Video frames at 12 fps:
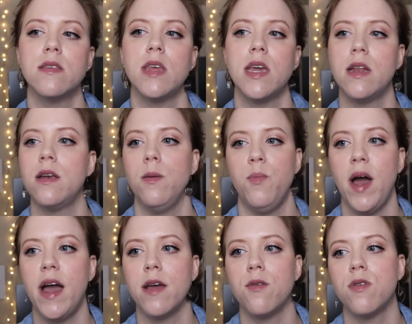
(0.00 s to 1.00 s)
that they ended up
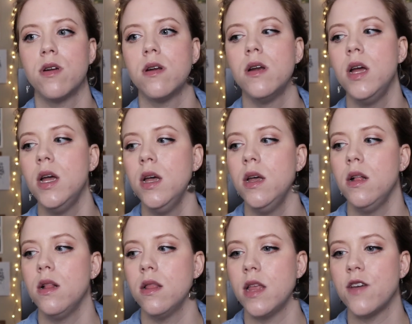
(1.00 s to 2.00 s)
buying were
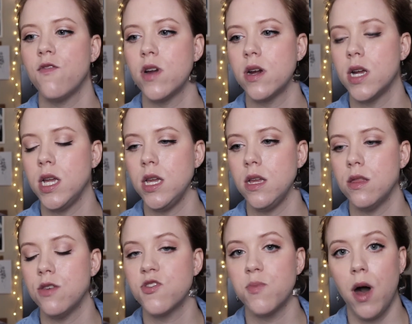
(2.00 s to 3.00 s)
like
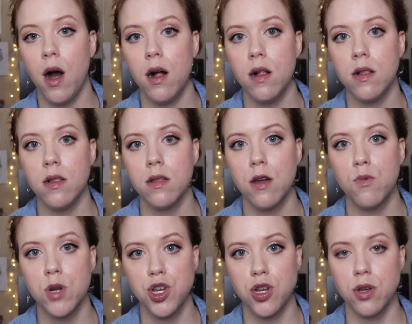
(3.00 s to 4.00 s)
the small
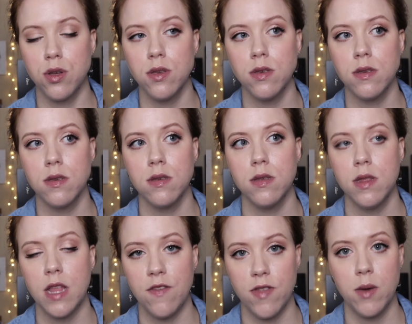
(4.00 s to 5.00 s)
originals,
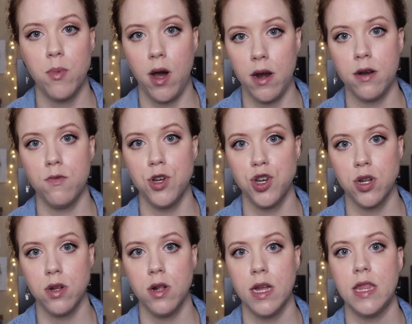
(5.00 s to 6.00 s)
if they bought an
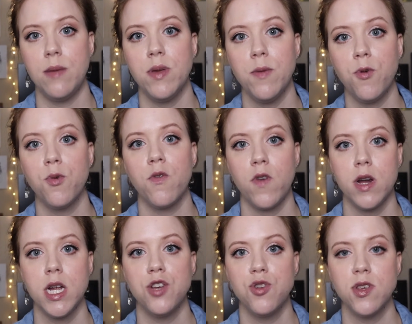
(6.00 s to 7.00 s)
original, and then people were
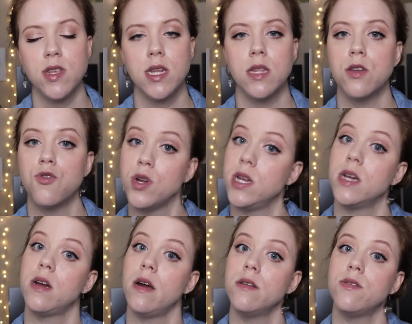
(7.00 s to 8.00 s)
very interested in the
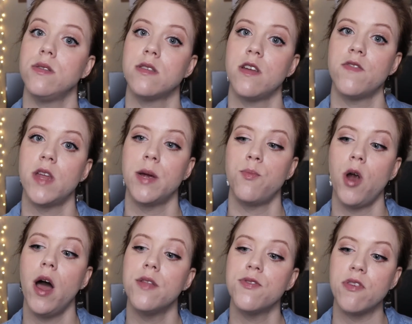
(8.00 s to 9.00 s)
greeting cards and stuff that I
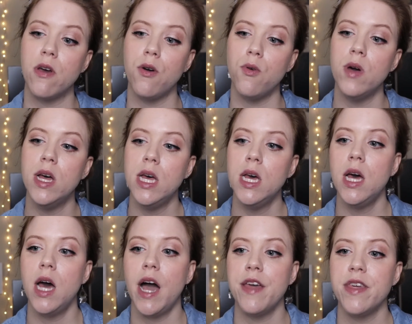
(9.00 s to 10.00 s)
brought. So
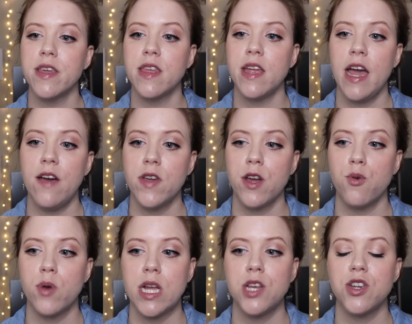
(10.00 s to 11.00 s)
I think that having a
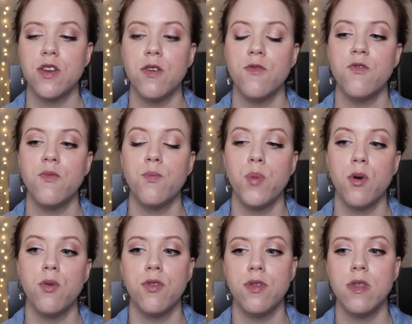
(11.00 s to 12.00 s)
range of
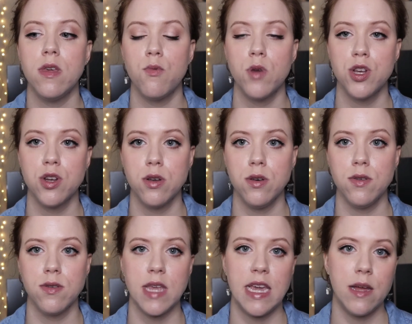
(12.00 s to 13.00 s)
both the
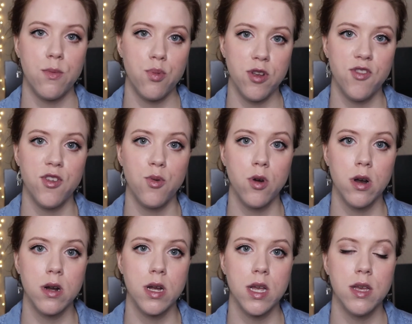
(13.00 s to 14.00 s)
originals and printed
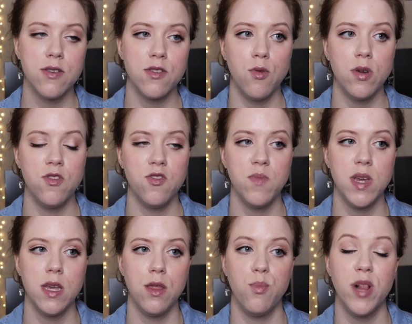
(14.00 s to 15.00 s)
work is going to
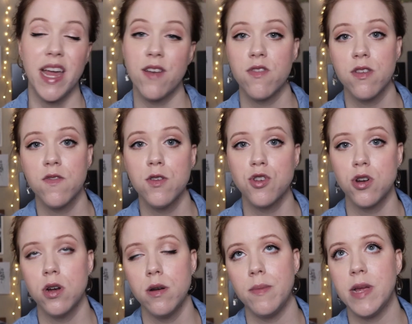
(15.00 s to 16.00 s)
be the plan for the
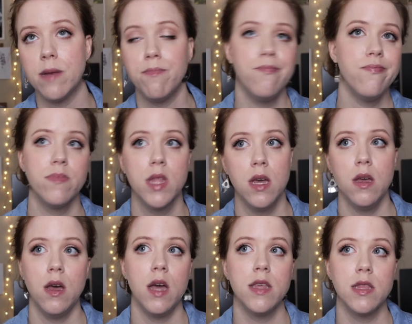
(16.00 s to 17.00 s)
future. I mean,
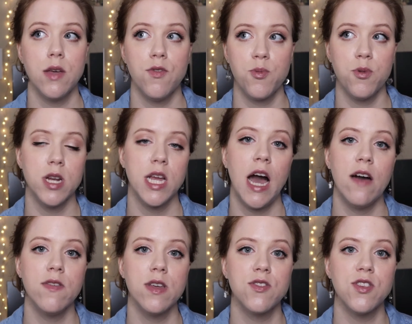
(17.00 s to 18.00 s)
I think that was pretty
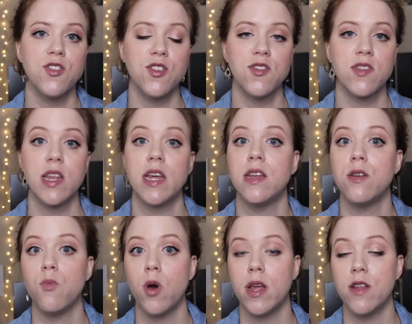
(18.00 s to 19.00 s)
obvious. It's just that I
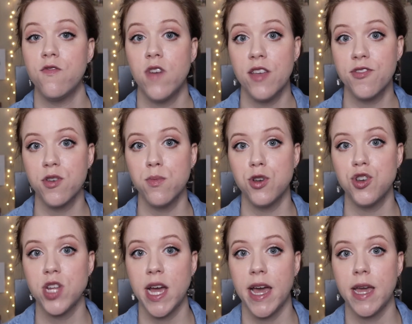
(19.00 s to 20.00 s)
didn't want to invest so
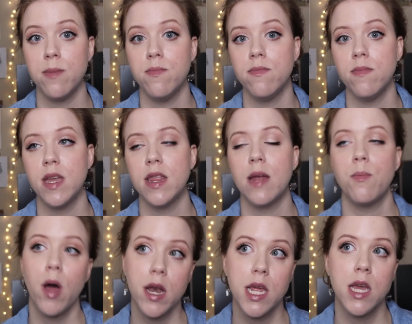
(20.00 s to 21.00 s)
much time and then
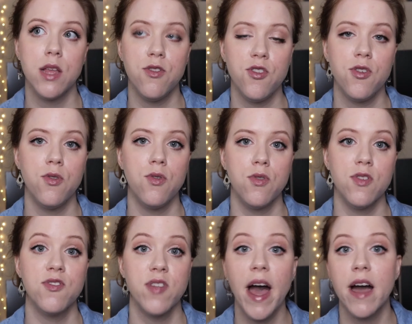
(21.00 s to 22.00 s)
money into the
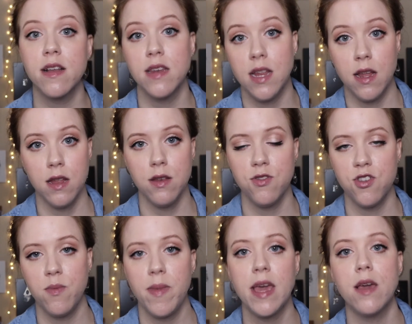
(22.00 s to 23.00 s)
stock needed
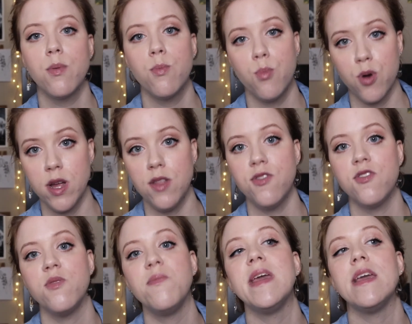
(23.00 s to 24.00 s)
to make prints,
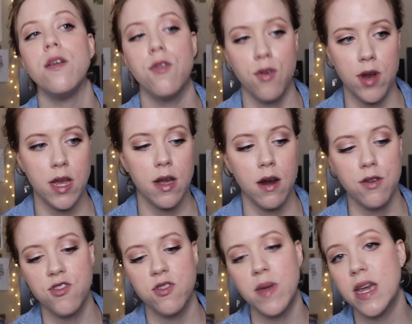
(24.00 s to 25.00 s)
to make greeting
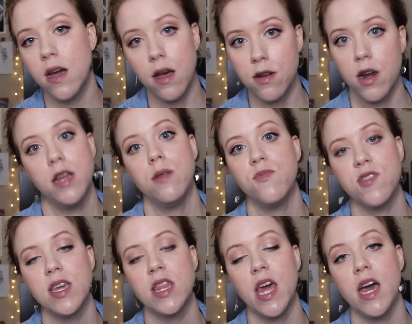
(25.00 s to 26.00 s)
cards, to make other items
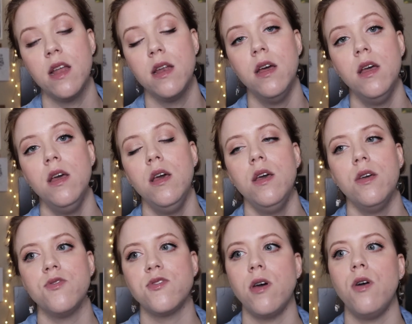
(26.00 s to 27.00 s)
like that.
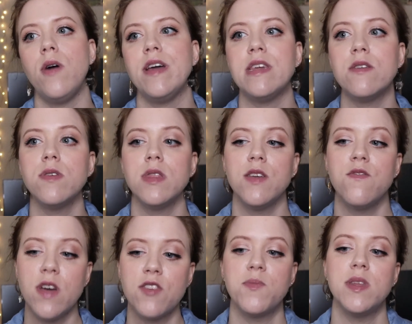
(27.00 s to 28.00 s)
So I think with the
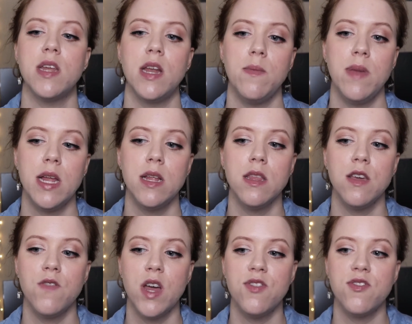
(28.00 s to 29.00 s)
investment that I made in the
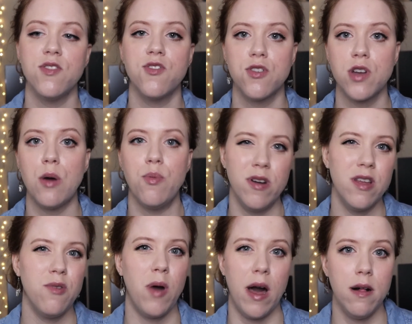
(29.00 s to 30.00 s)
events, it turned out
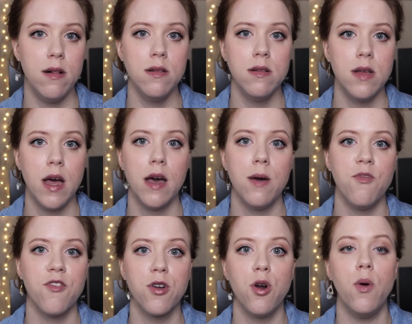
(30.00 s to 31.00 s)
pretty well
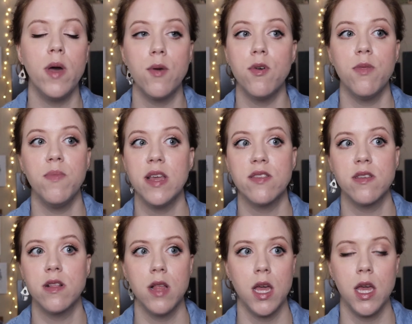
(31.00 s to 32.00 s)
for going with
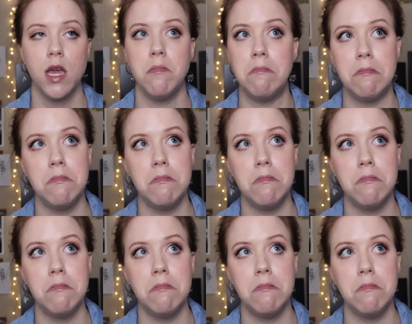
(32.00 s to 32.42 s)
basically